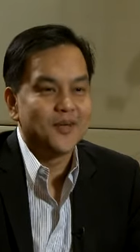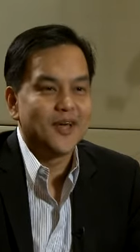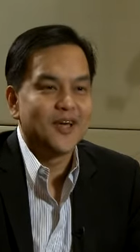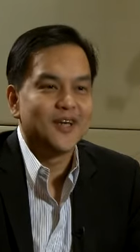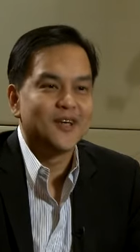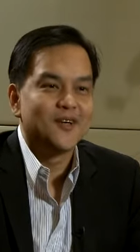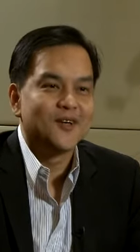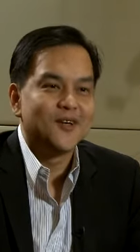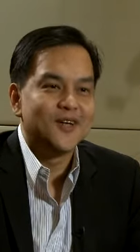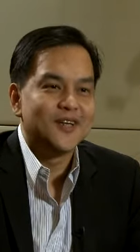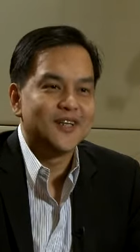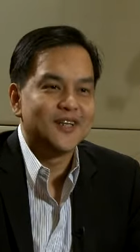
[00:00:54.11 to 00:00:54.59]
I
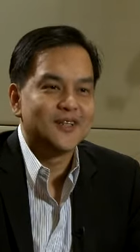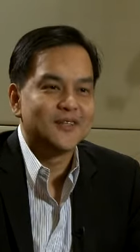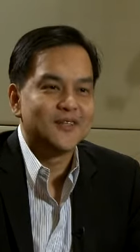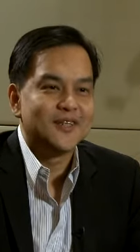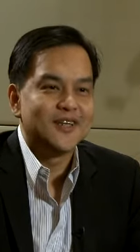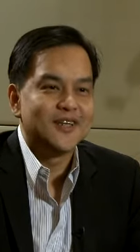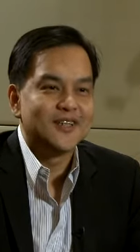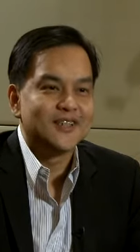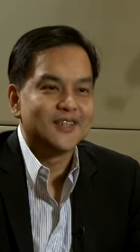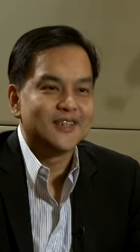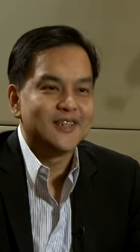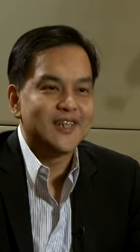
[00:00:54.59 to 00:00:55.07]
call it
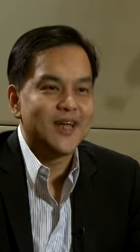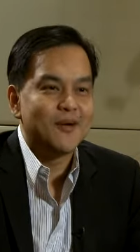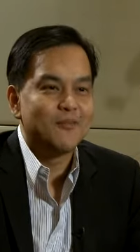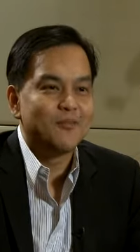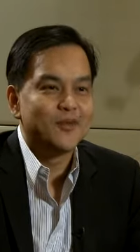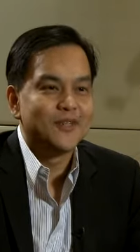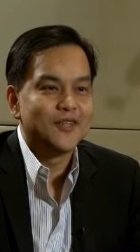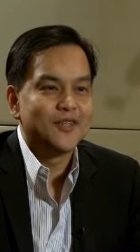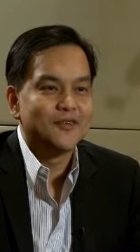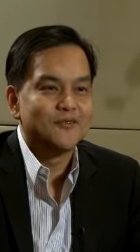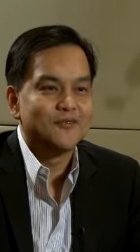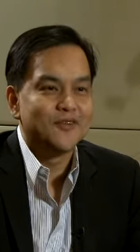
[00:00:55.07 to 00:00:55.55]
the slap
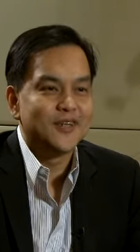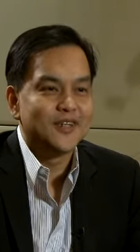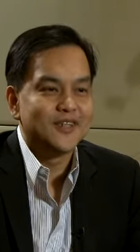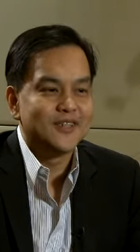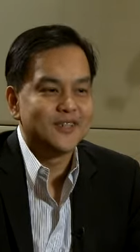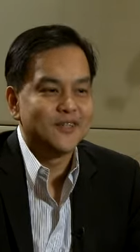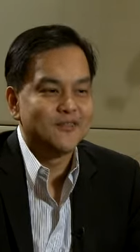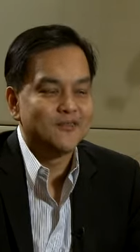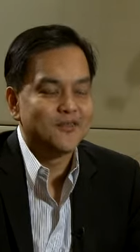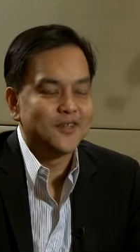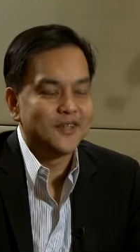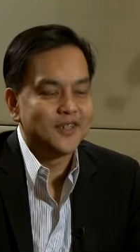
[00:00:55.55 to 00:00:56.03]
on the face
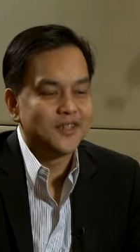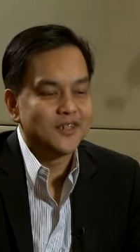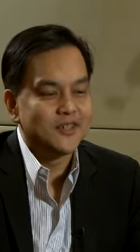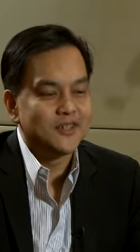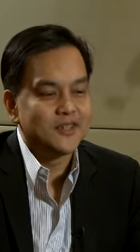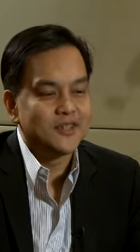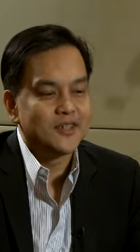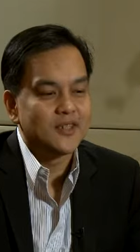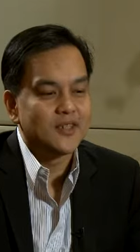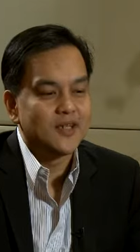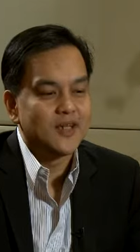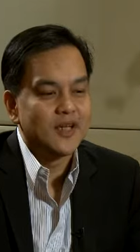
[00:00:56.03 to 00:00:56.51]
definition
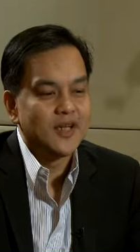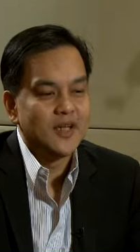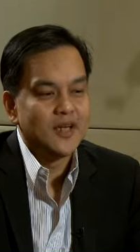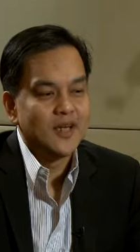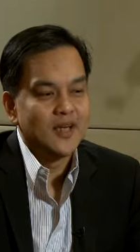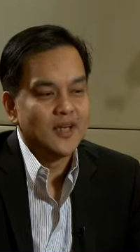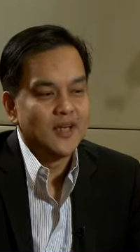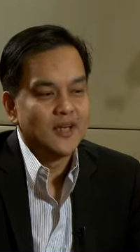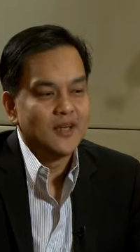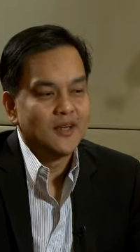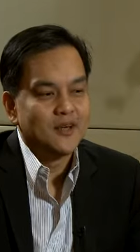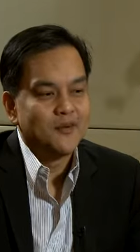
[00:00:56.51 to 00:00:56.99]

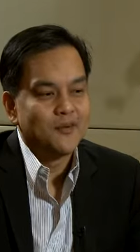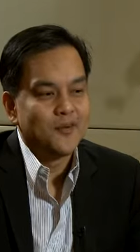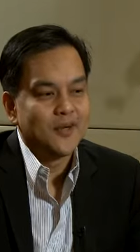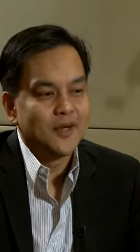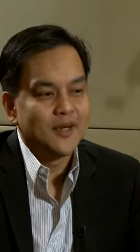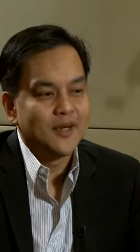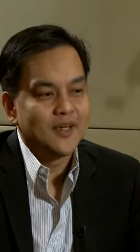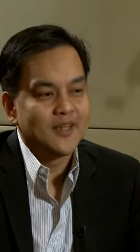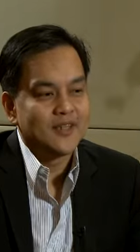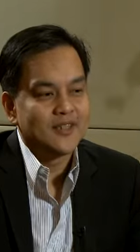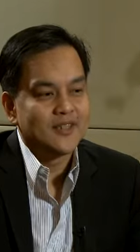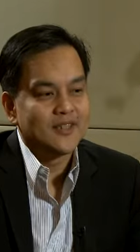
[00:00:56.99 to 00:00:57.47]
where
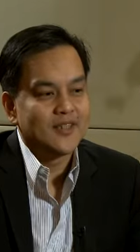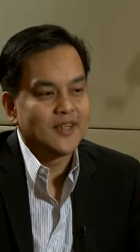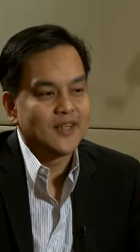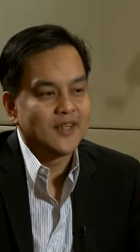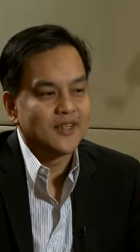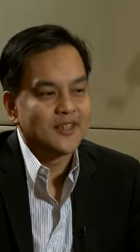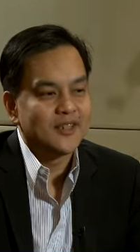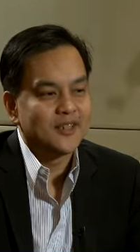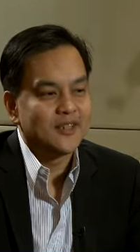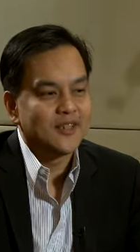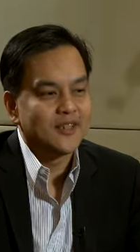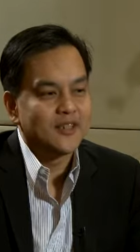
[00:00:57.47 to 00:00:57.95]
it
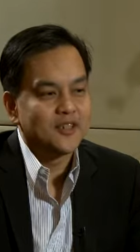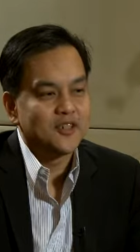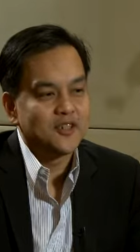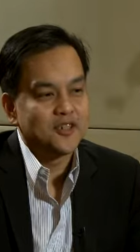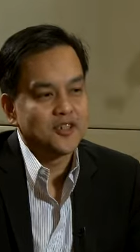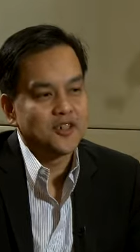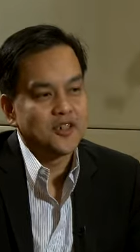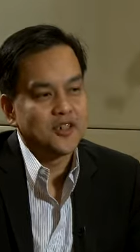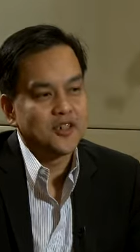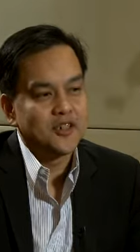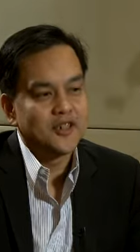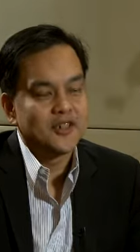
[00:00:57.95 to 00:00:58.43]
says that
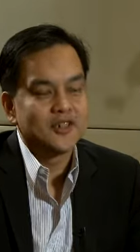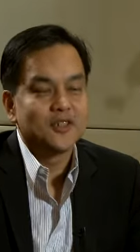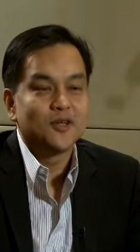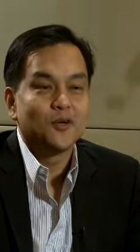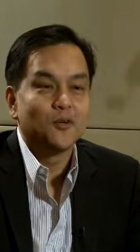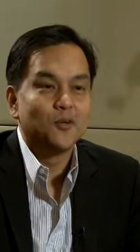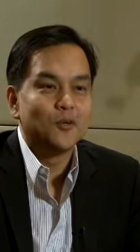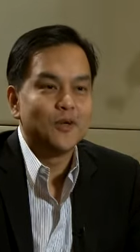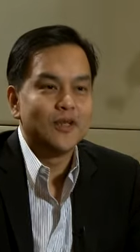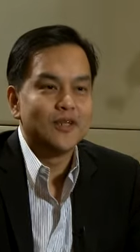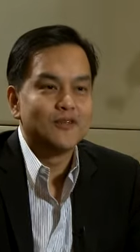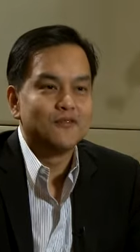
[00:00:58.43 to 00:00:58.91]
churn is a
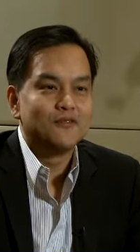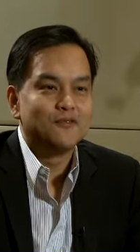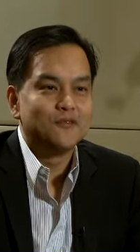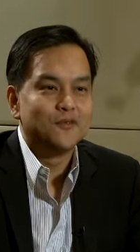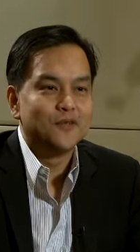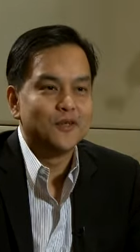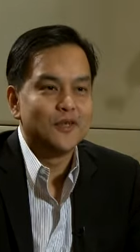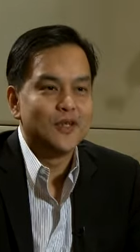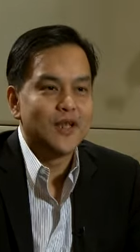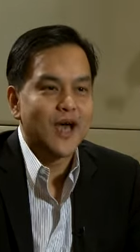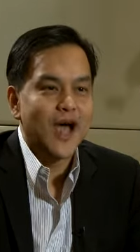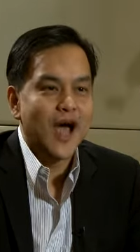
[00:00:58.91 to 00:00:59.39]

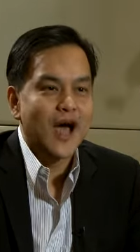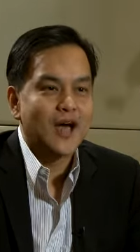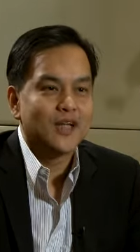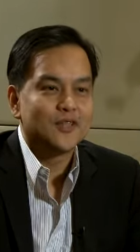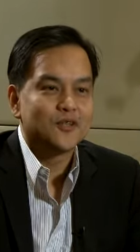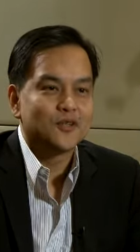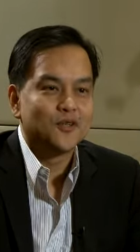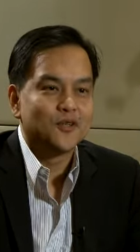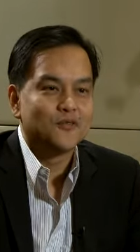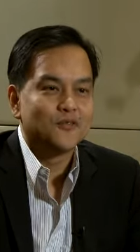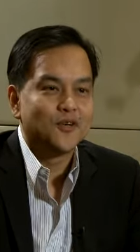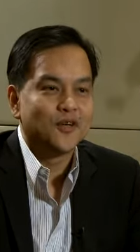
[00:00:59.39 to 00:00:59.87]
willful act
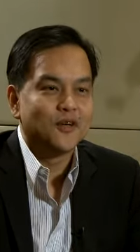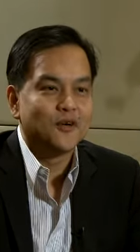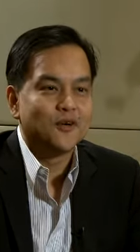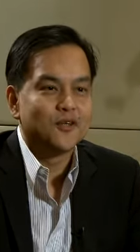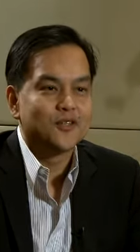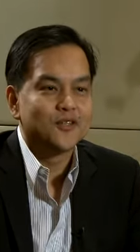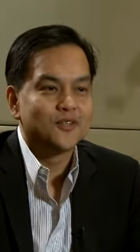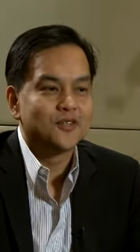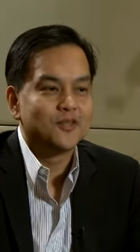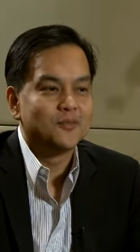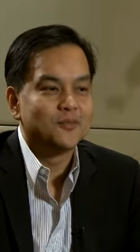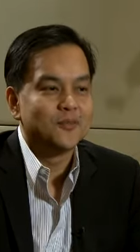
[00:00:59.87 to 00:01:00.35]
of a
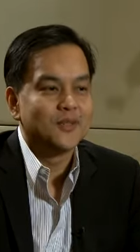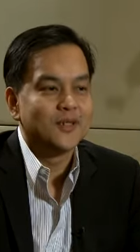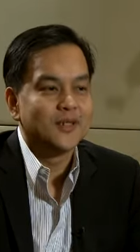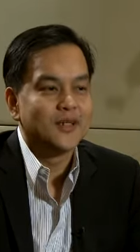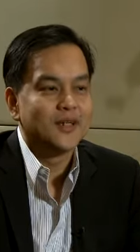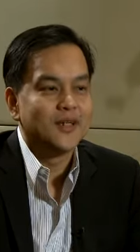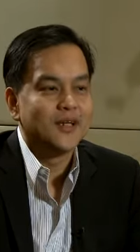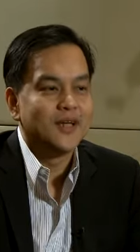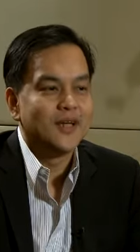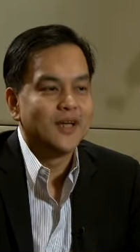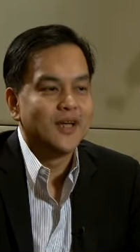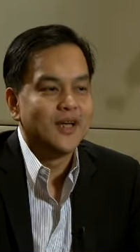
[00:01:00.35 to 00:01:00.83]
customer
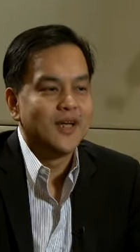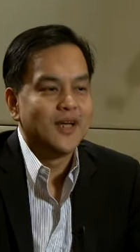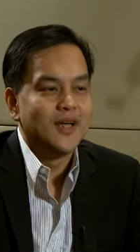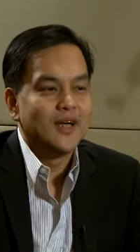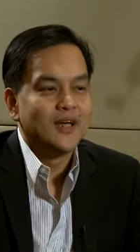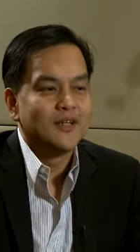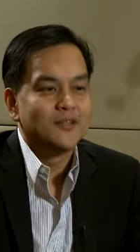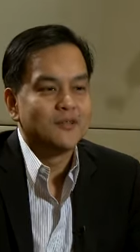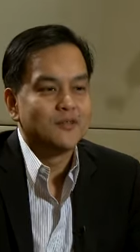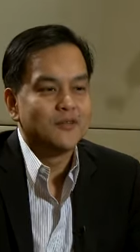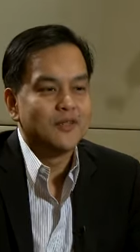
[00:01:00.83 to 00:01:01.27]
to